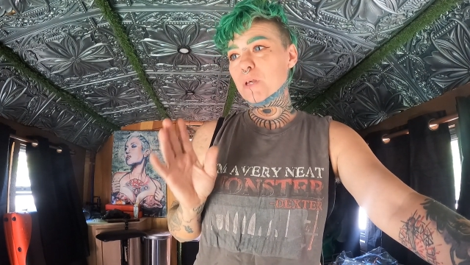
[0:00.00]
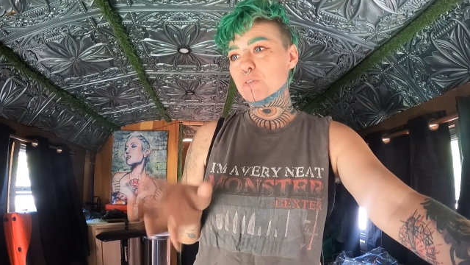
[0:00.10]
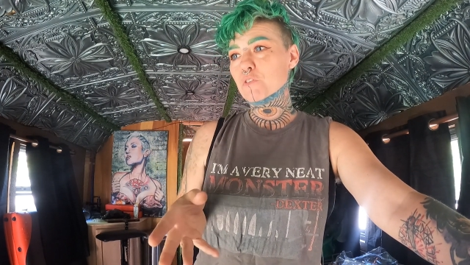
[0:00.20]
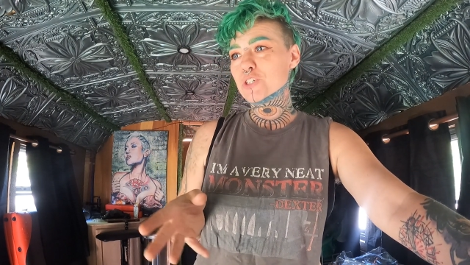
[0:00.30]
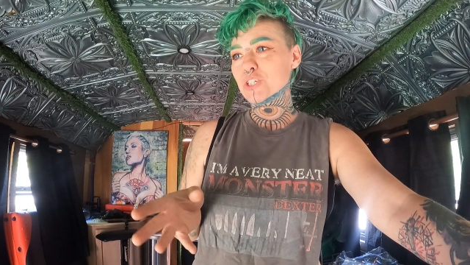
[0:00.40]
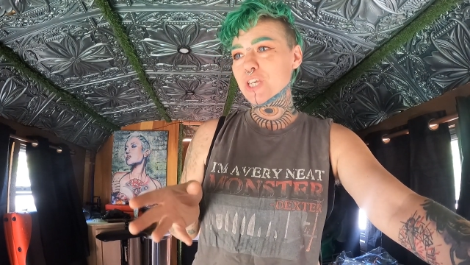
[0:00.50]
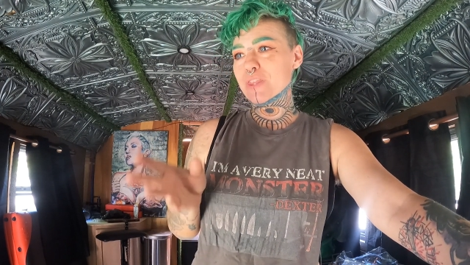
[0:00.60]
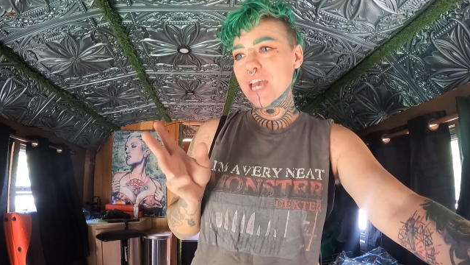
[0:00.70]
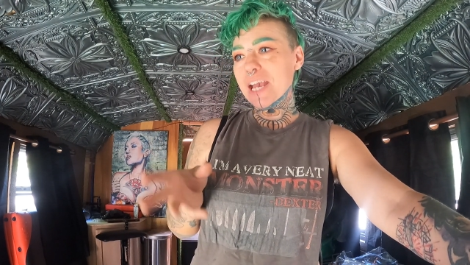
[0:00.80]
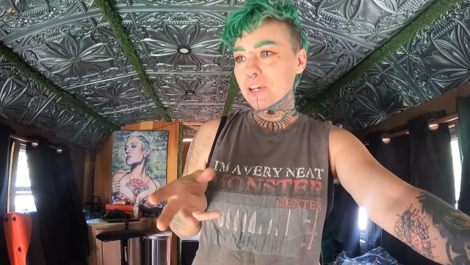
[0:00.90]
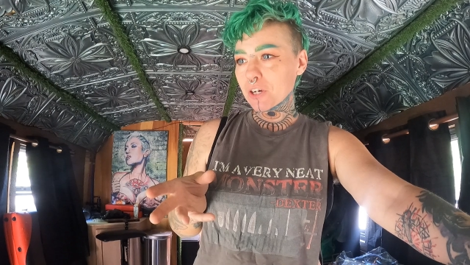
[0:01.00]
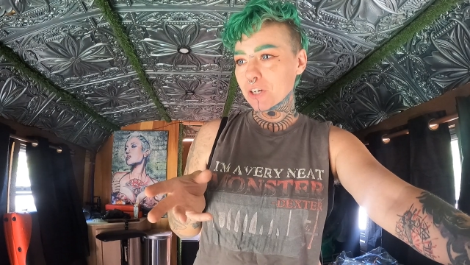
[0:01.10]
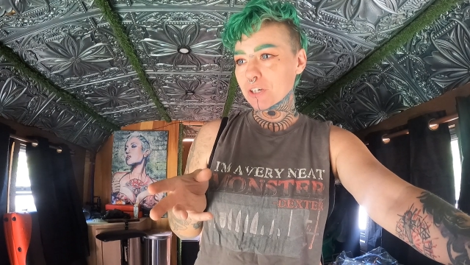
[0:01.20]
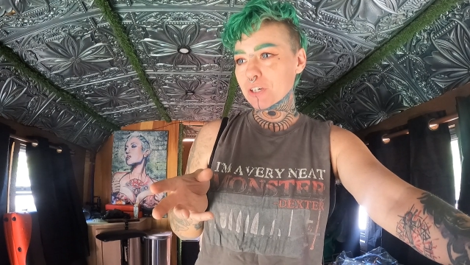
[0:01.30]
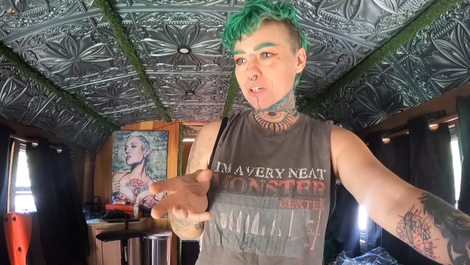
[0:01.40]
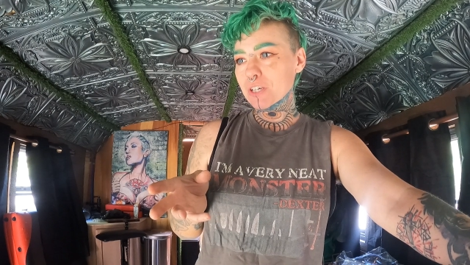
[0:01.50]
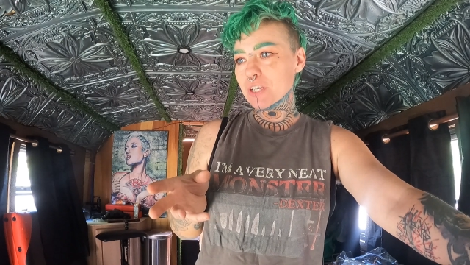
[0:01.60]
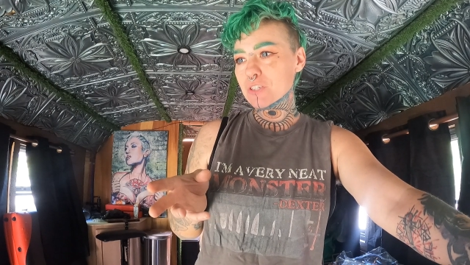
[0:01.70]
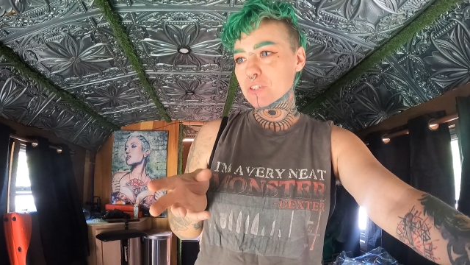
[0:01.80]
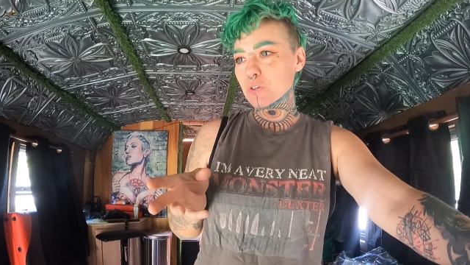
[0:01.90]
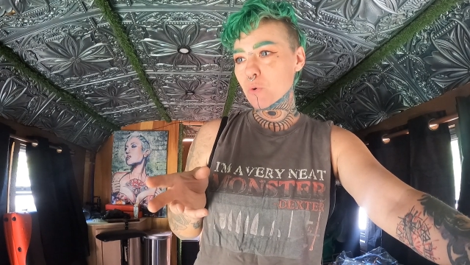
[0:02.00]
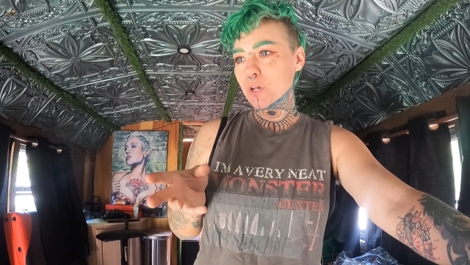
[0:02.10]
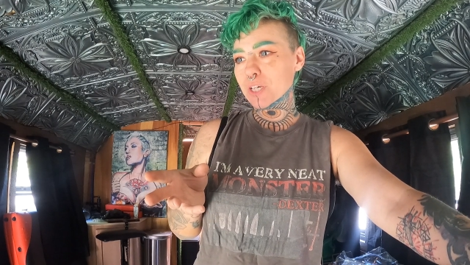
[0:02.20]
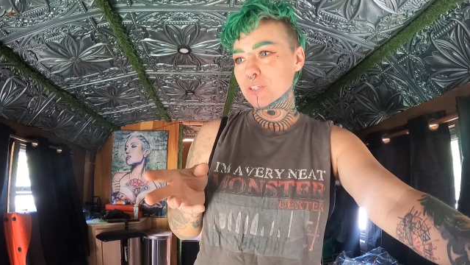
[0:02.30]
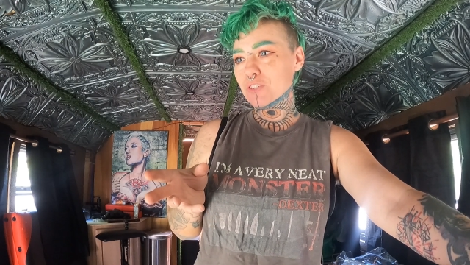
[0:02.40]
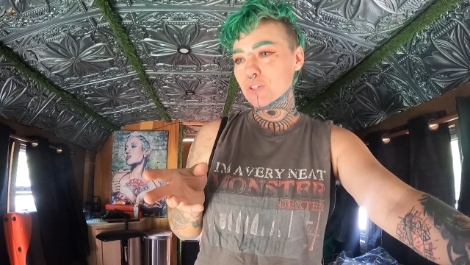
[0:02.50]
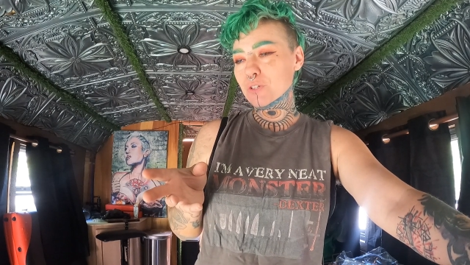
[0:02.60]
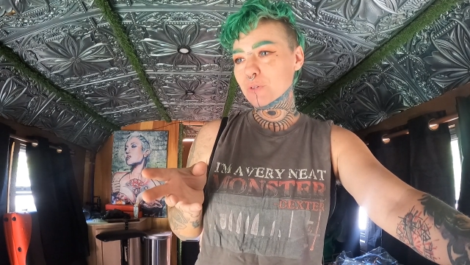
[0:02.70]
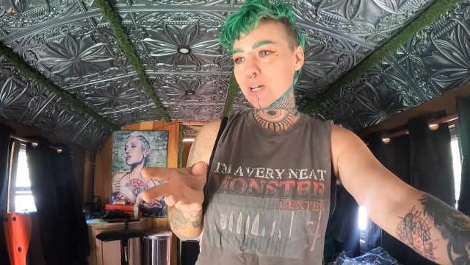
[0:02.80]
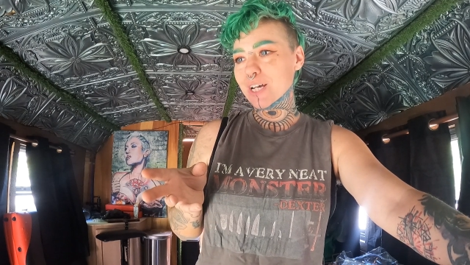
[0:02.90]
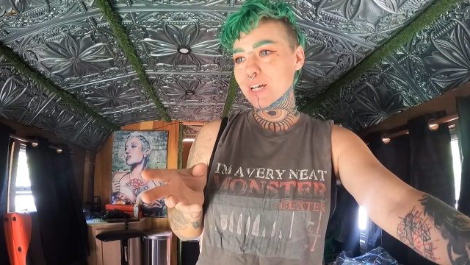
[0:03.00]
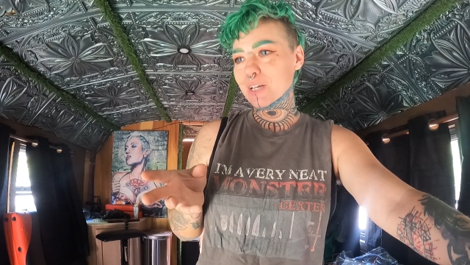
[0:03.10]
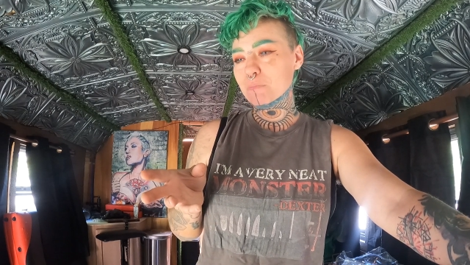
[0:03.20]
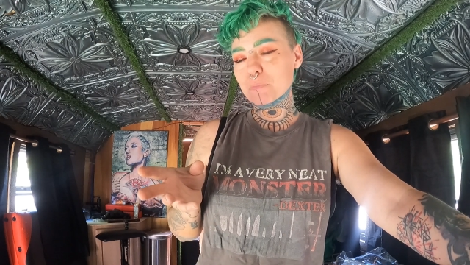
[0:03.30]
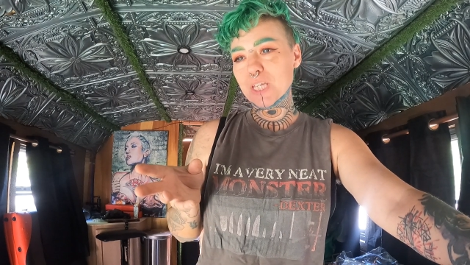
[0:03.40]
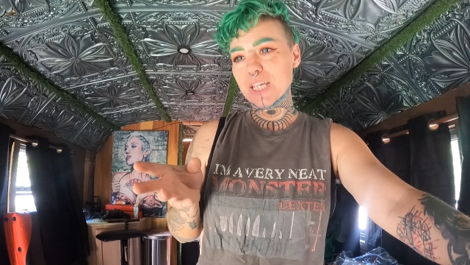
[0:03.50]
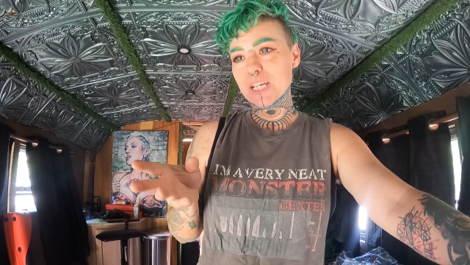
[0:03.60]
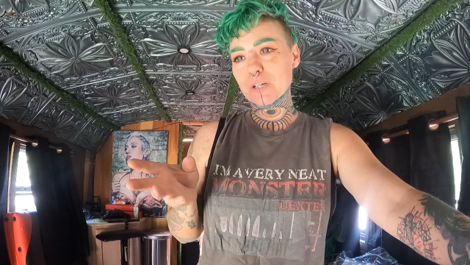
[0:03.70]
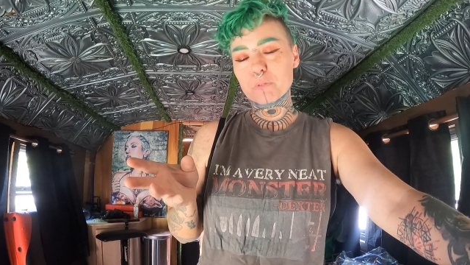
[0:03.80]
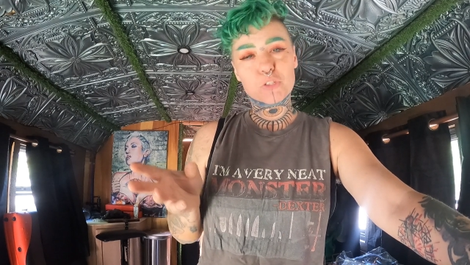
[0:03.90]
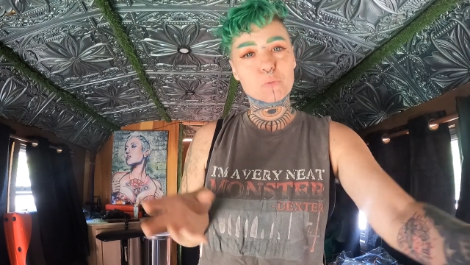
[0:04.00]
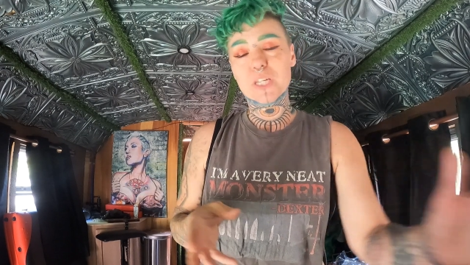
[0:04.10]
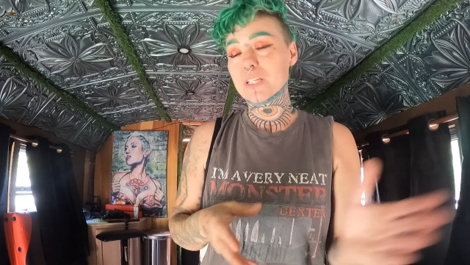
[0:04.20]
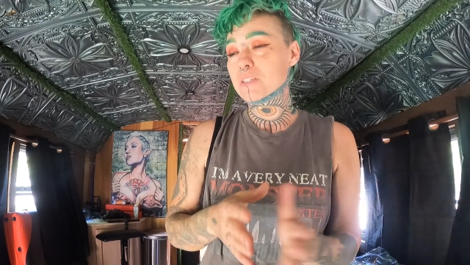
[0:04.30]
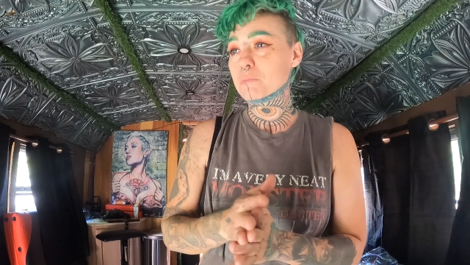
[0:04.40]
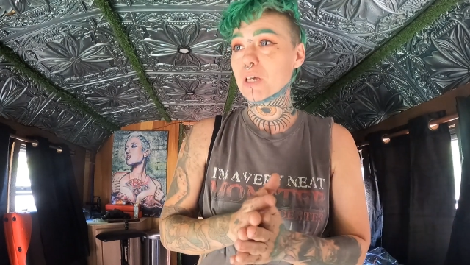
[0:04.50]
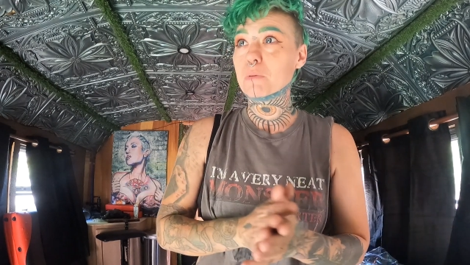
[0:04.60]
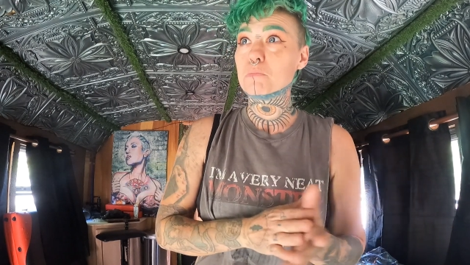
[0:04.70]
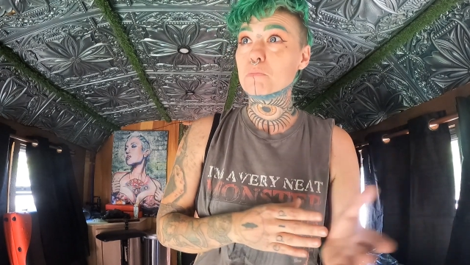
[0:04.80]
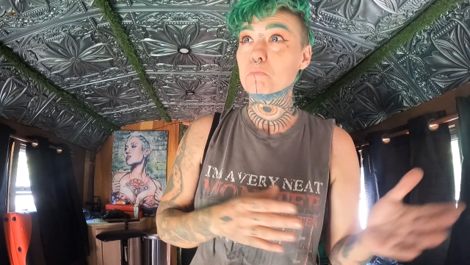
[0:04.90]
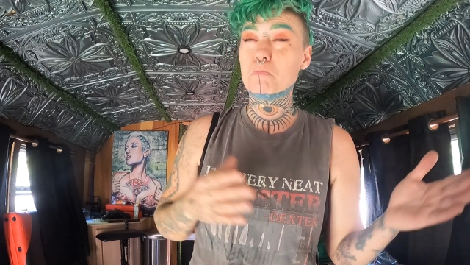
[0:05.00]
But unfortunately that curtain is going to be here between sometime